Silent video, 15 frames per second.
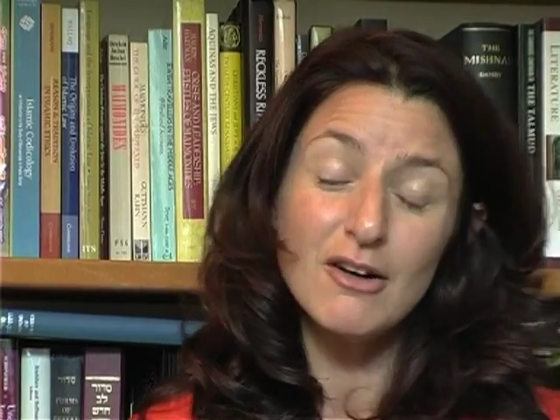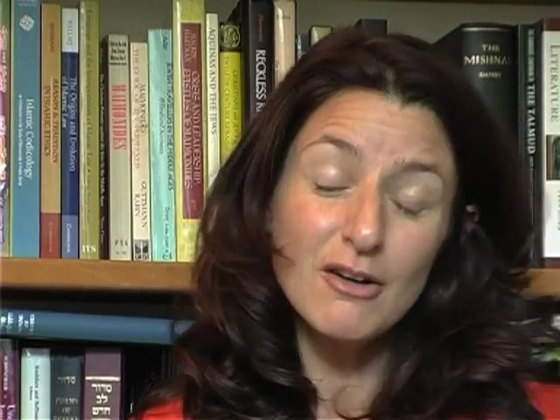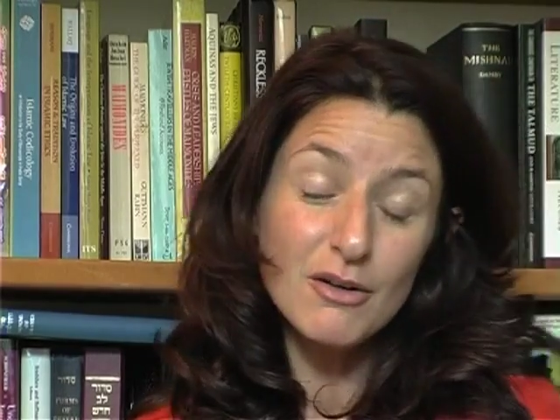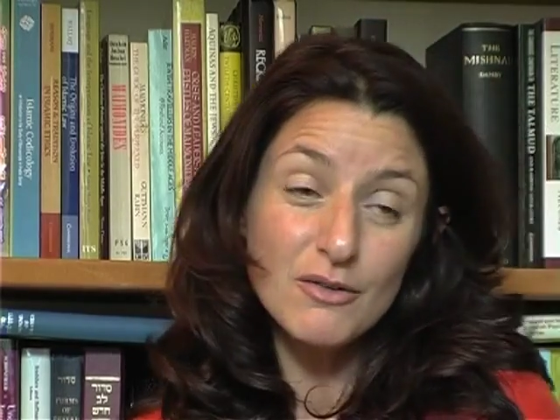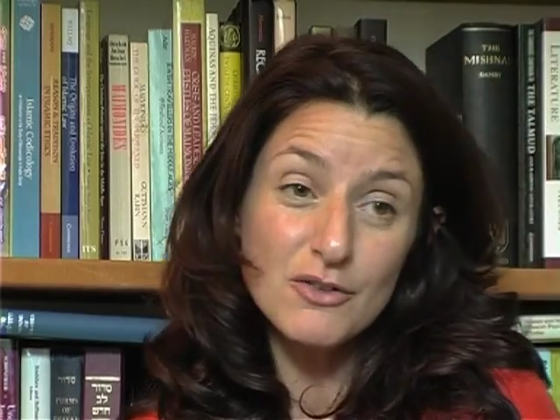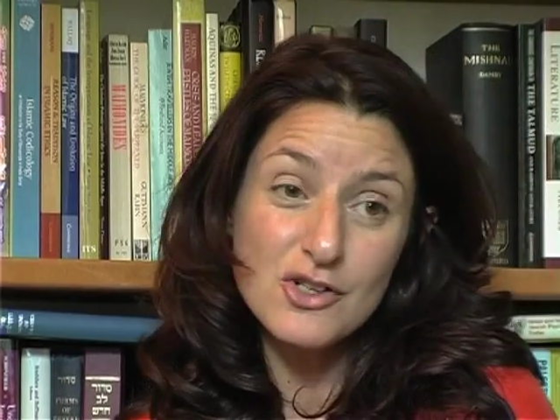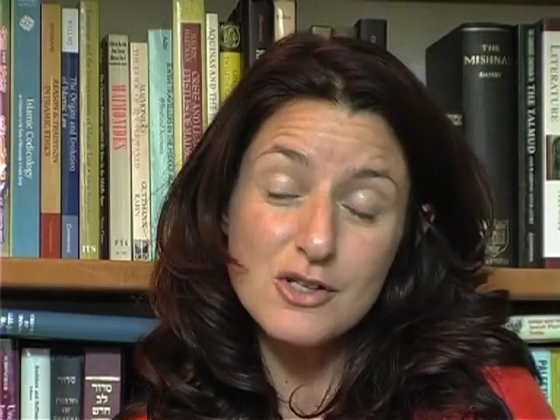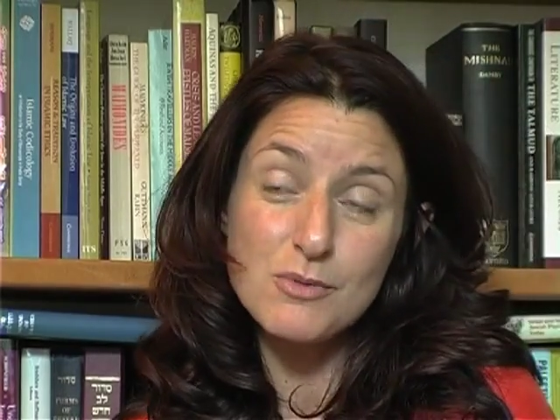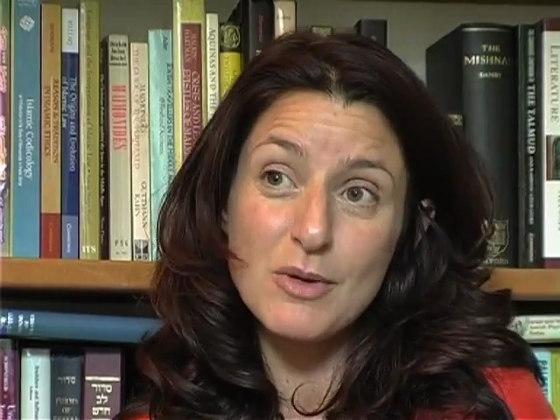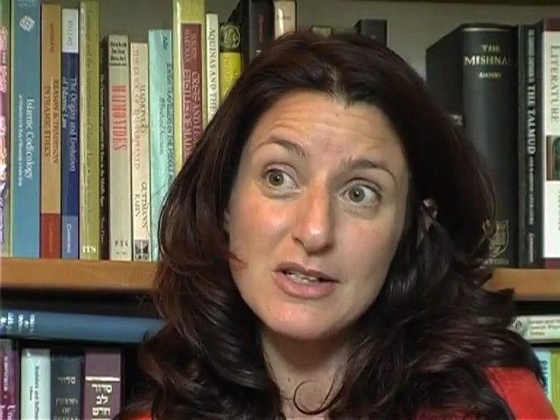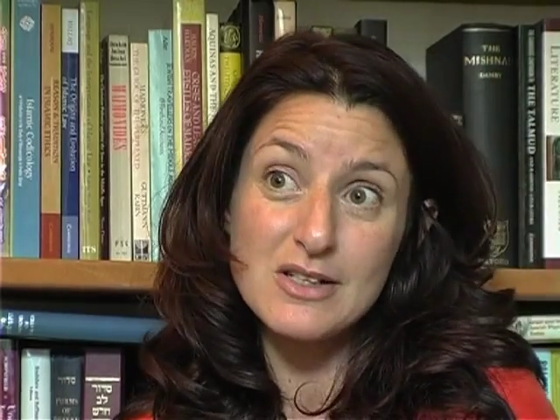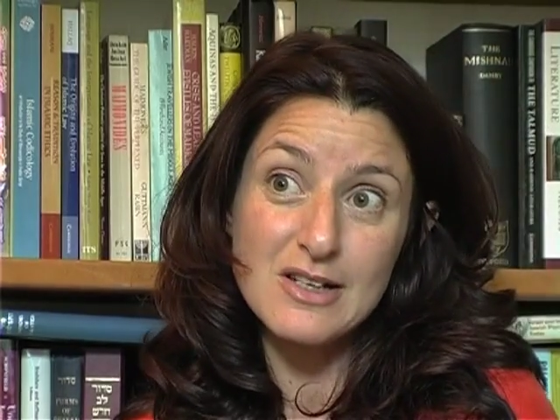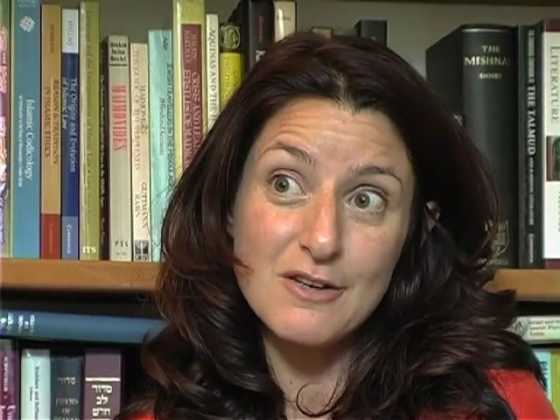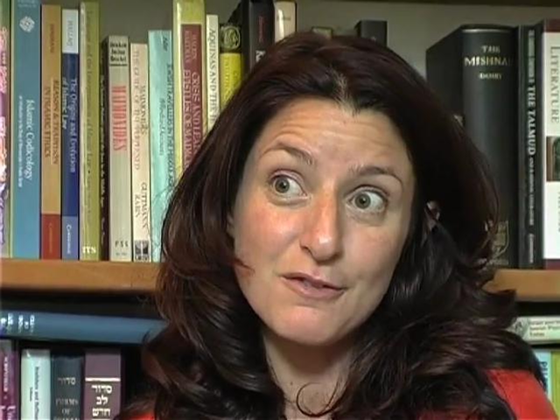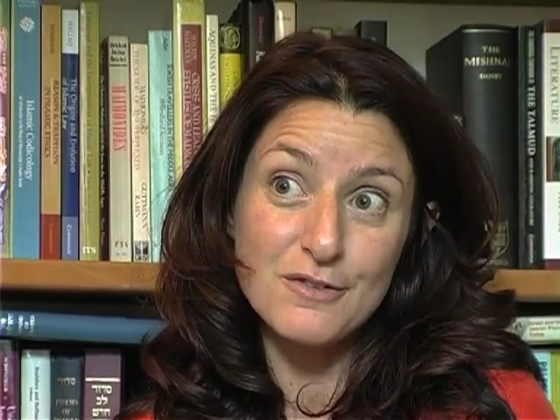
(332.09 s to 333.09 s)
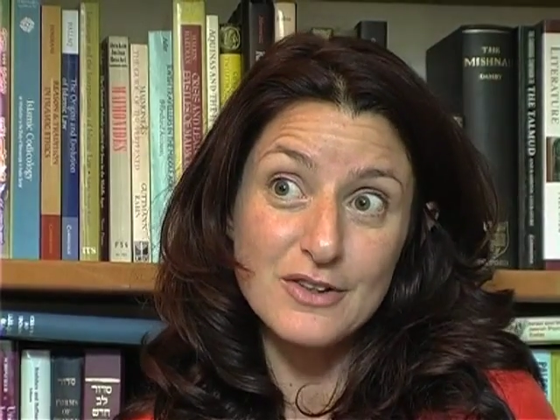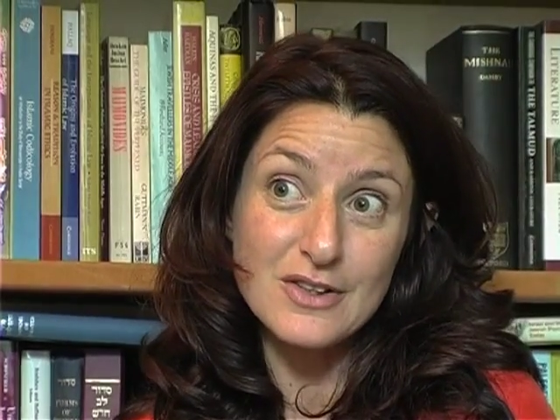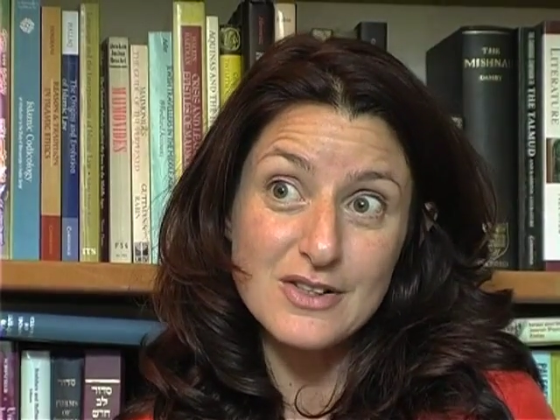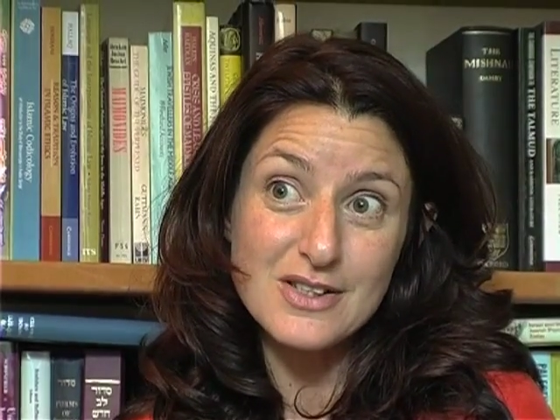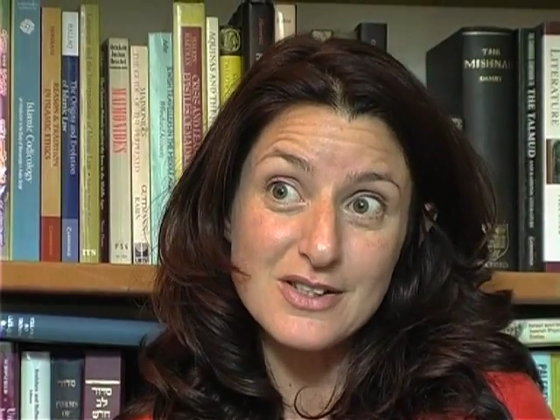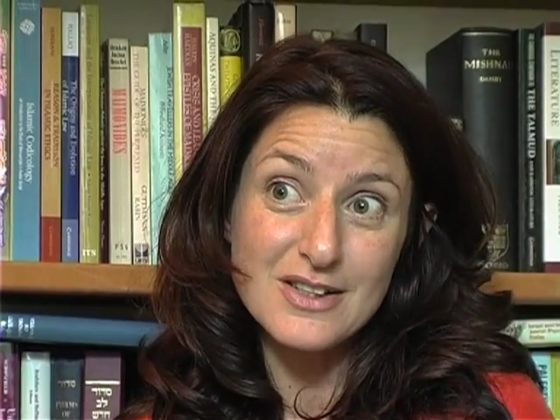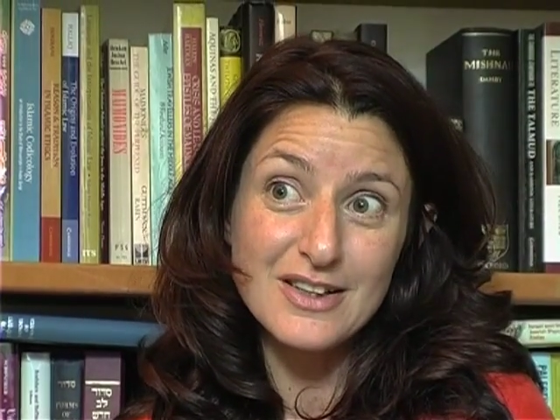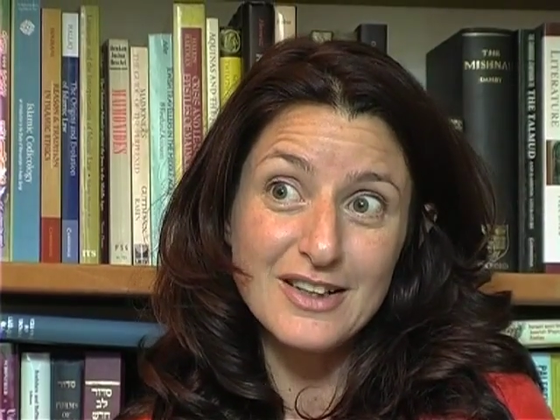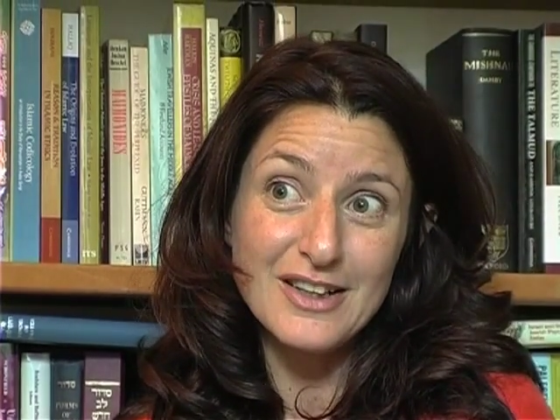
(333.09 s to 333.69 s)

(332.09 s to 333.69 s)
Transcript: oh, she's made an effort.